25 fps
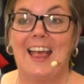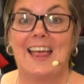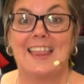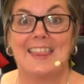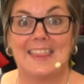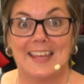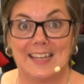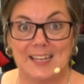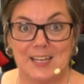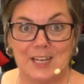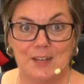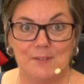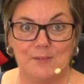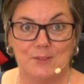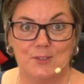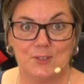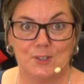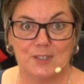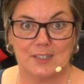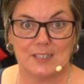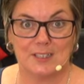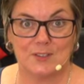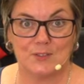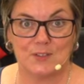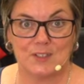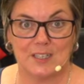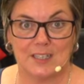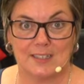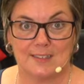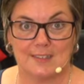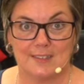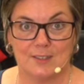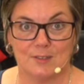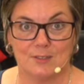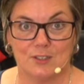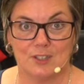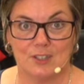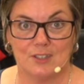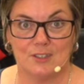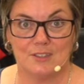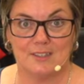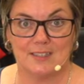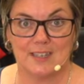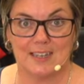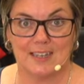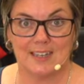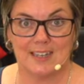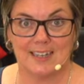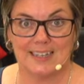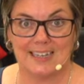Thank you for joining us for Textile
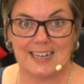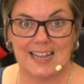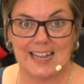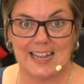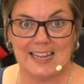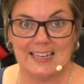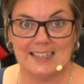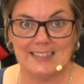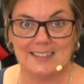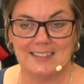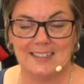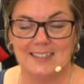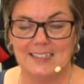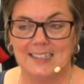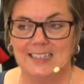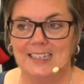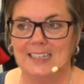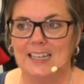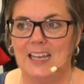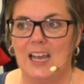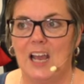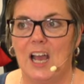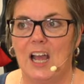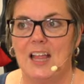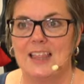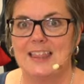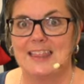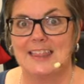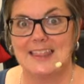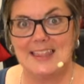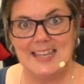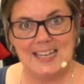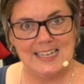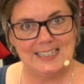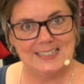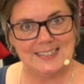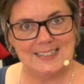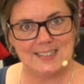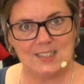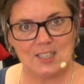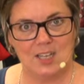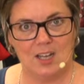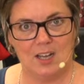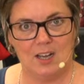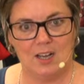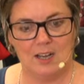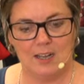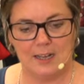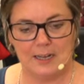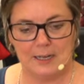Tuesday again. This
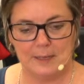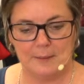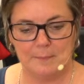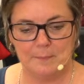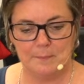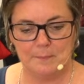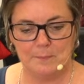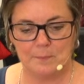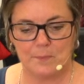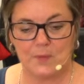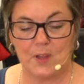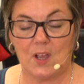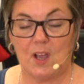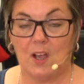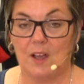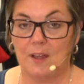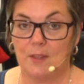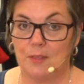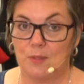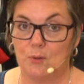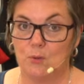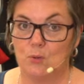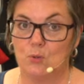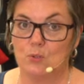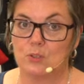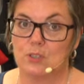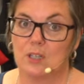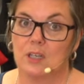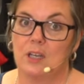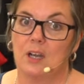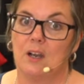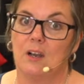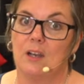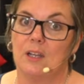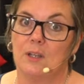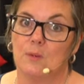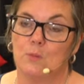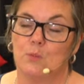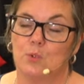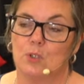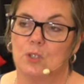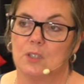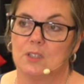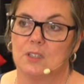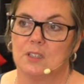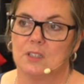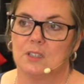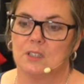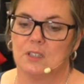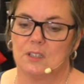time, I thought I
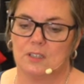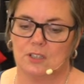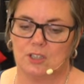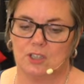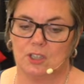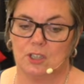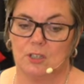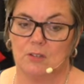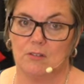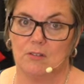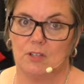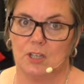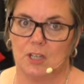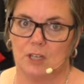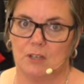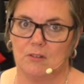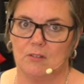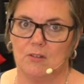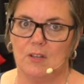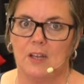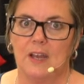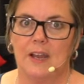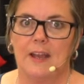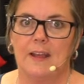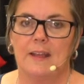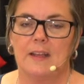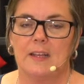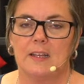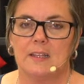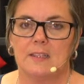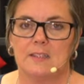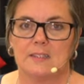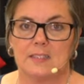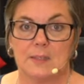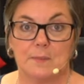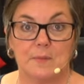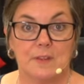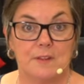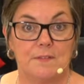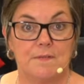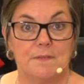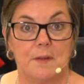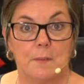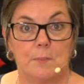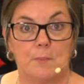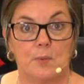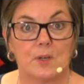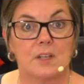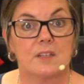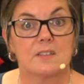would show you some of the
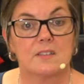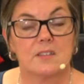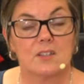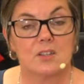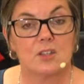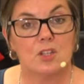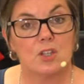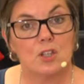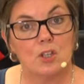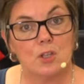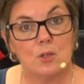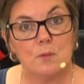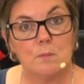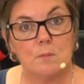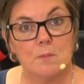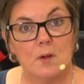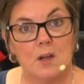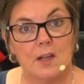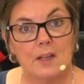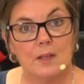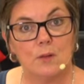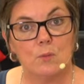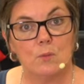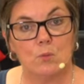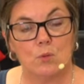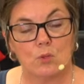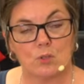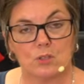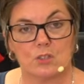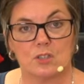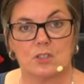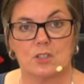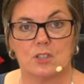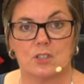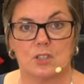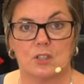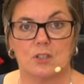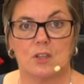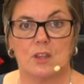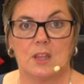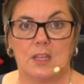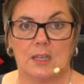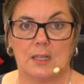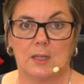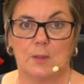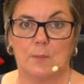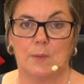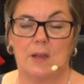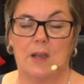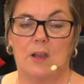fabrics that you might want to
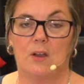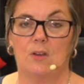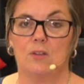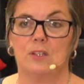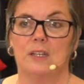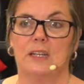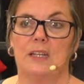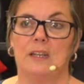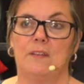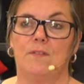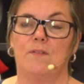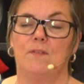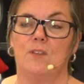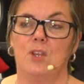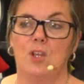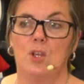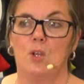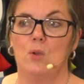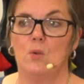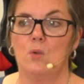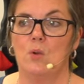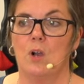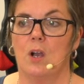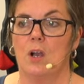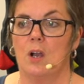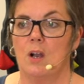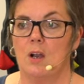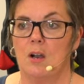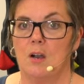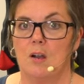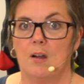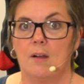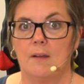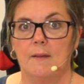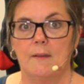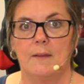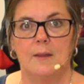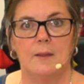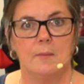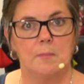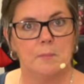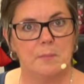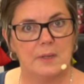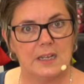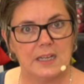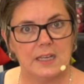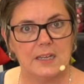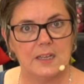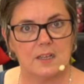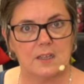think about if you are
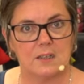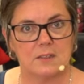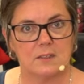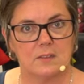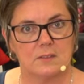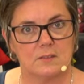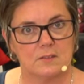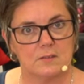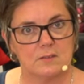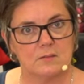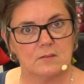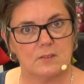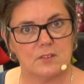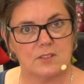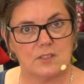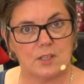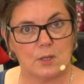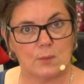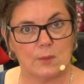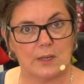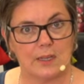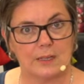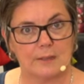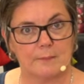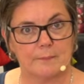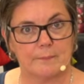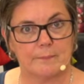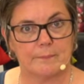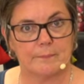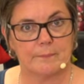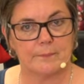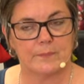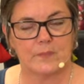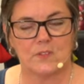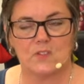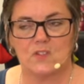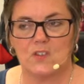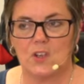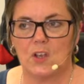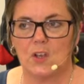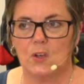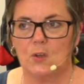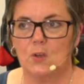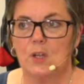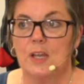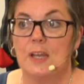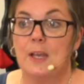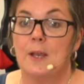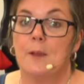beginner sewing. So